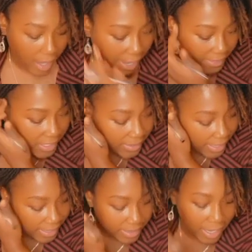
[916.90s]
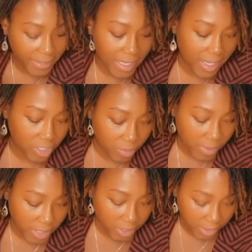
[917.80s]
I think that should
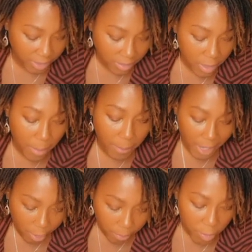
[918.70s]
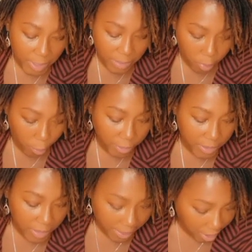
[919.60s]
be good. PowerPoint, boards,
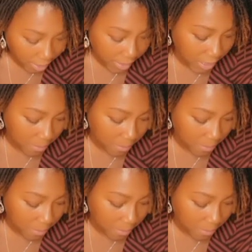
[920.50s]
and Anki.